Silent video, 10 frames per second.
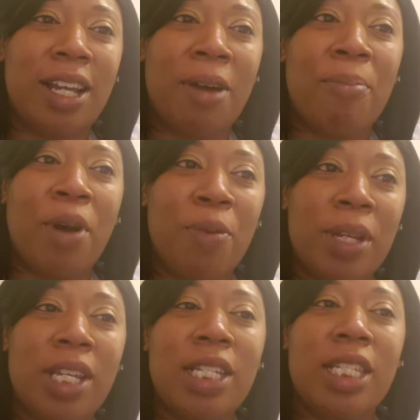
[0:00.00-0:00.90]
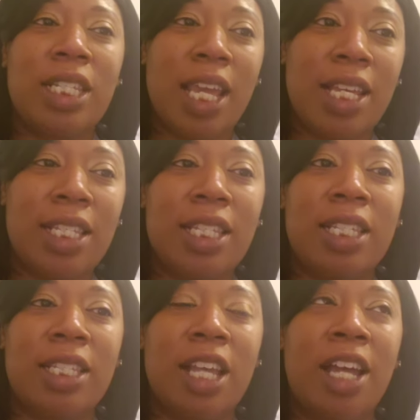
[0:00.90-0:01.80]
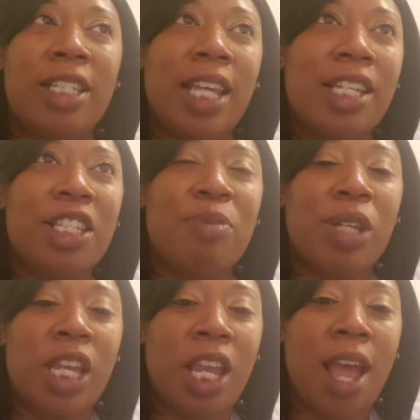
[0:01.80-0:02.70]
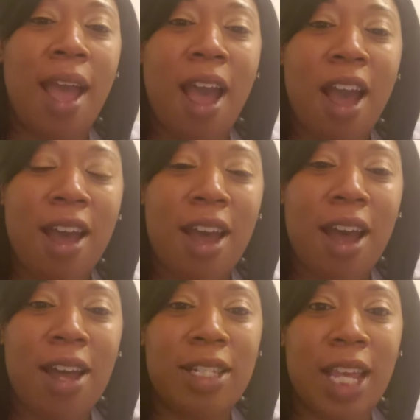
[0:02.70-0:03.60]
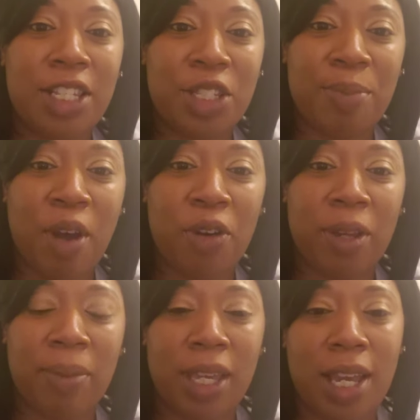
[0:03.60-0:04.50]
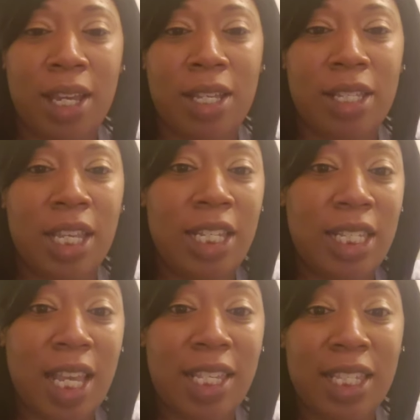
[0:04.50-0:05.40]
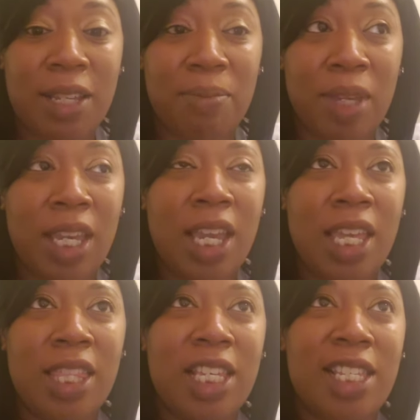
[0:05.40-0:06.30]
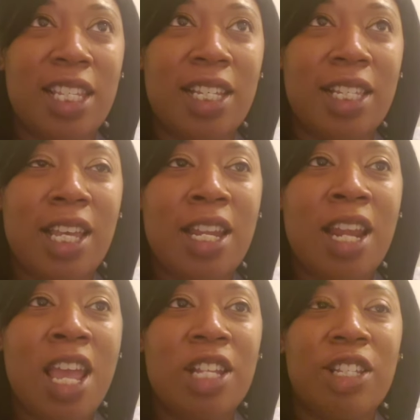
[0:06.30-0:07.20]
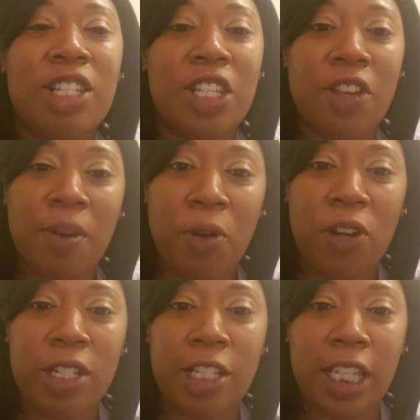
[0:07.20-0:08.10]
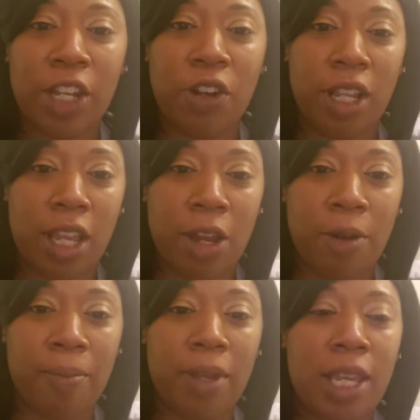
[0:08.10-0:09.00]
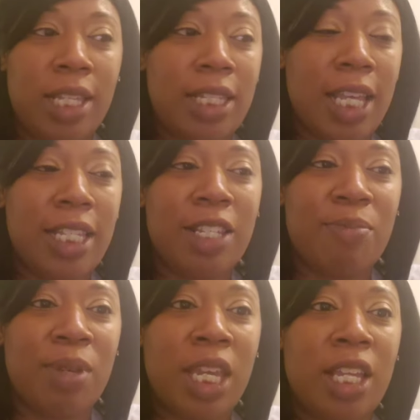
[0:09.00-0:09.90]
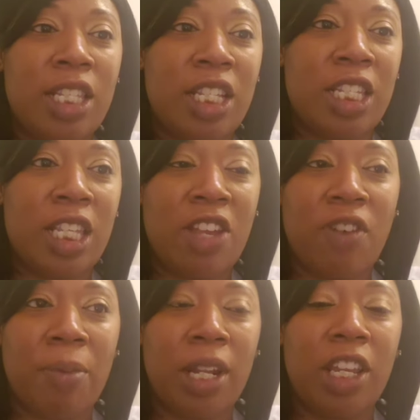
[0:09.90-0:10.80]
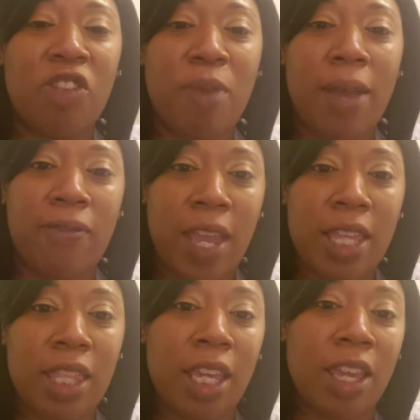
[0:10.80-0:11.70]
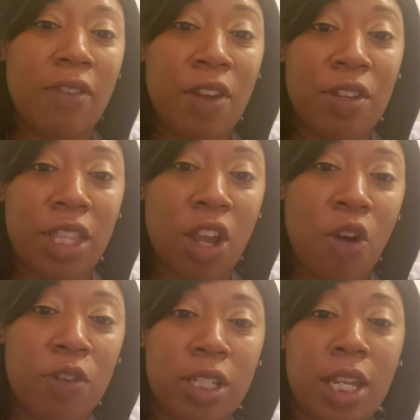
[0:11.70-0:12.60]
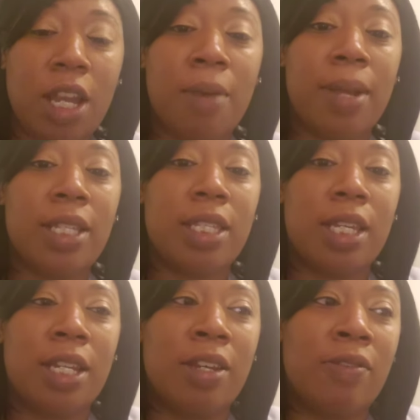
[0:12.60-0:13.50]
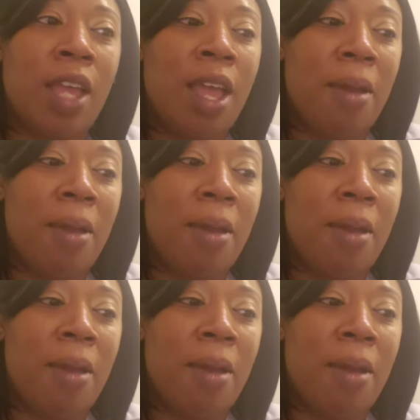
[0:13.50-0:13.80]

a moment, it's a test. It's a test to be a testimony, because he's testing me in this season to see if I'm going to lean on him. He's testing me to see if I'm going to give my faith and give everything over to him, instead of